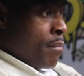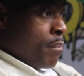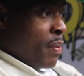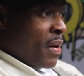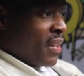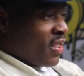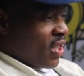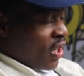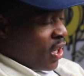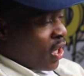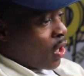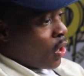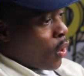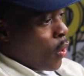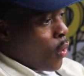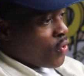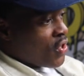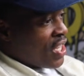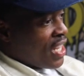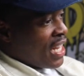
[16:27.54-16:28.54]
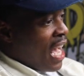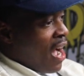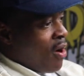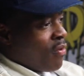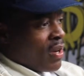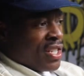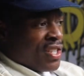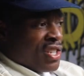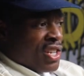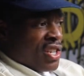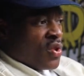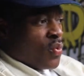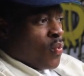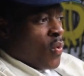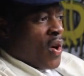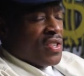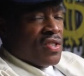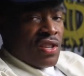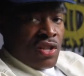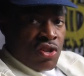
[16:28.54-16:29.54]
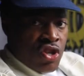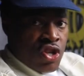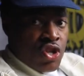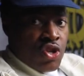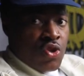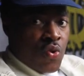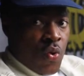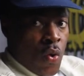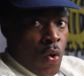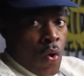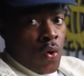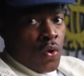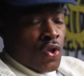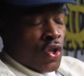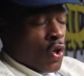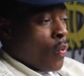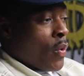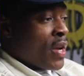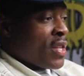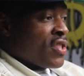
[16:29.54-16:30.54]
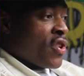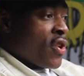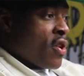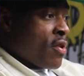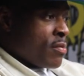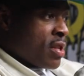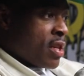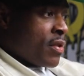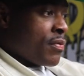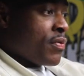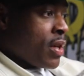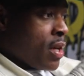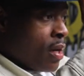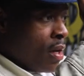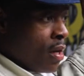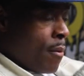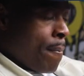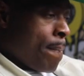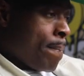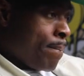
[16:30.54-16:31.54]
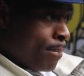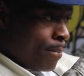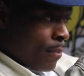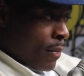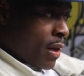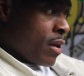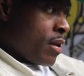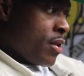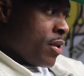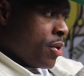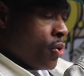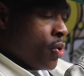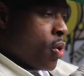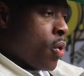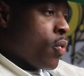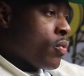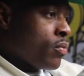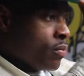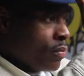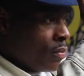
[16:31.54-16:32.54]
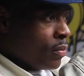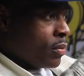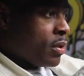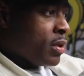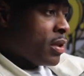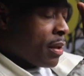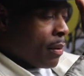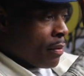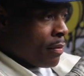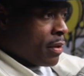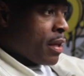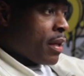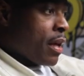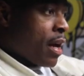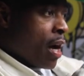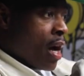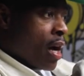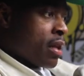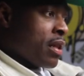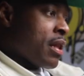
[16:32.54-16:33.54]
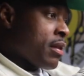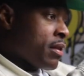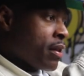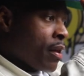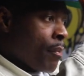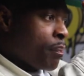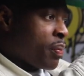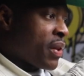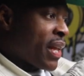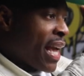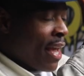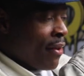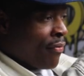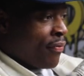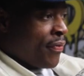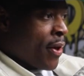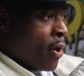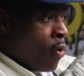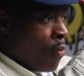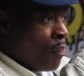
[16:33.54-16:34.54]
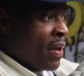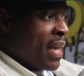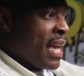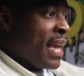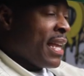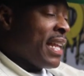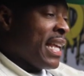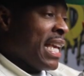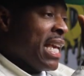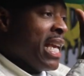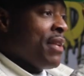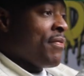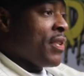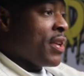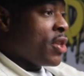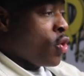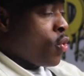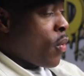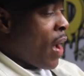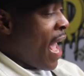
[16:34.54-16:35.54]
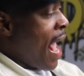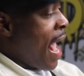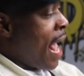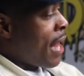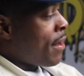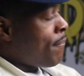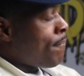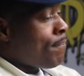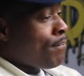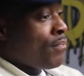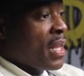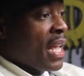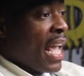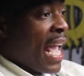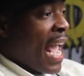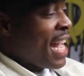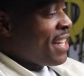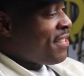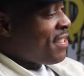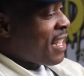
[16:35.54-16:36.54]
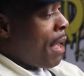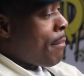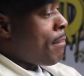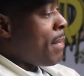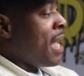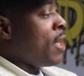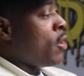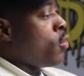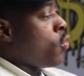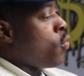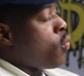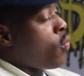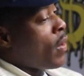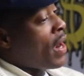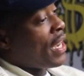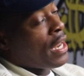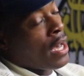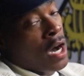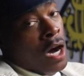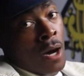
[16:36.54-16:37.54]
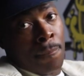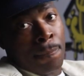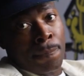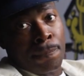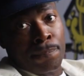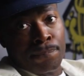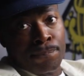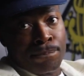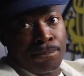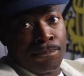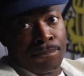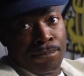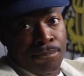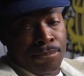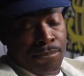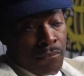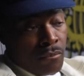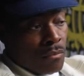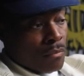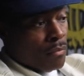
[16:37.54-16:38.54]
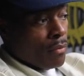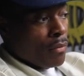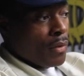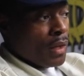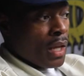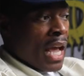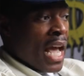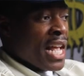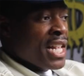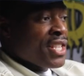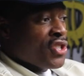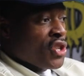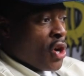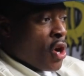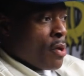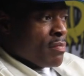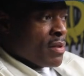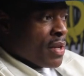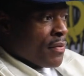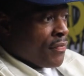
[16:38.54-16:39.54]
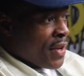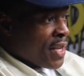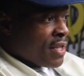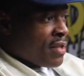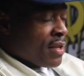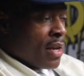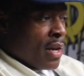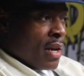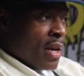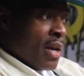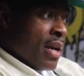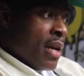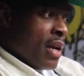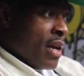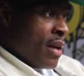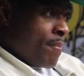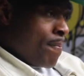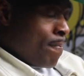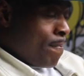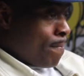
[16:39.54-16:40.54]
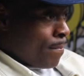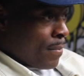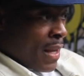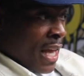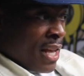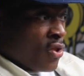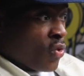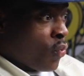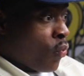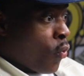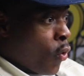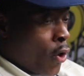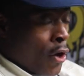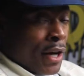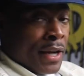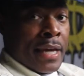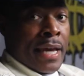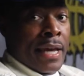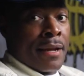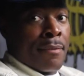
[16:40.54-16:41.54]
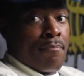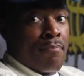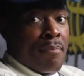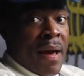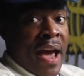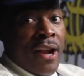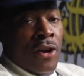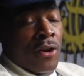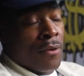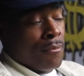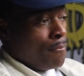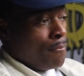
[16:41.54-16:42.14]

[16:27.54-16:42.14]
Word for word: But to close it out, it just wasn't strong. So in terms of, you know, uh, the, the playing field being even, you had Ace Amin who went up in terms of his his work getting better,